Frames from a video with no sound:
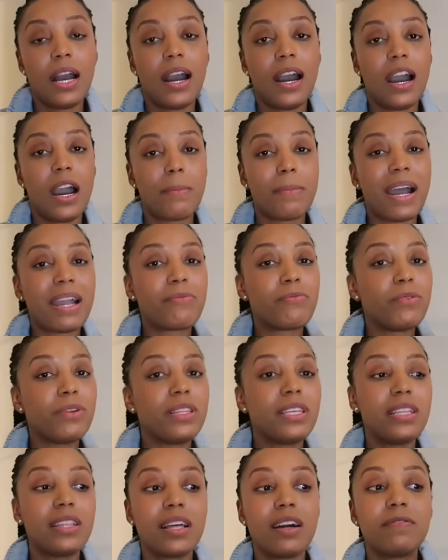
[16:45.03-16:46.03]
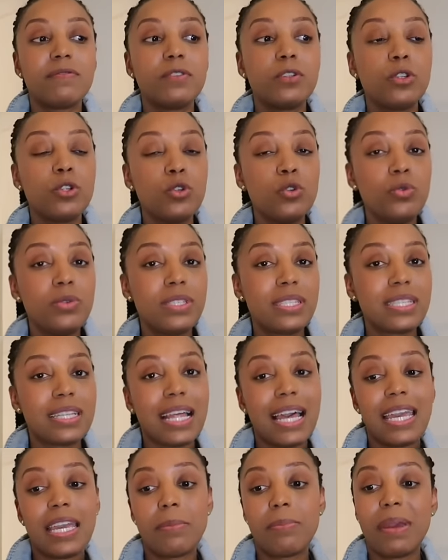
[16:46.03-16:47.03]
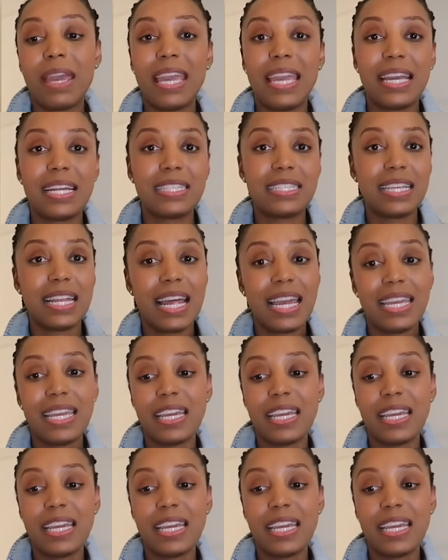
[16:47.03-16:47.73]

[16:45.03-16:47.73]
Um, I really love loose like pants that I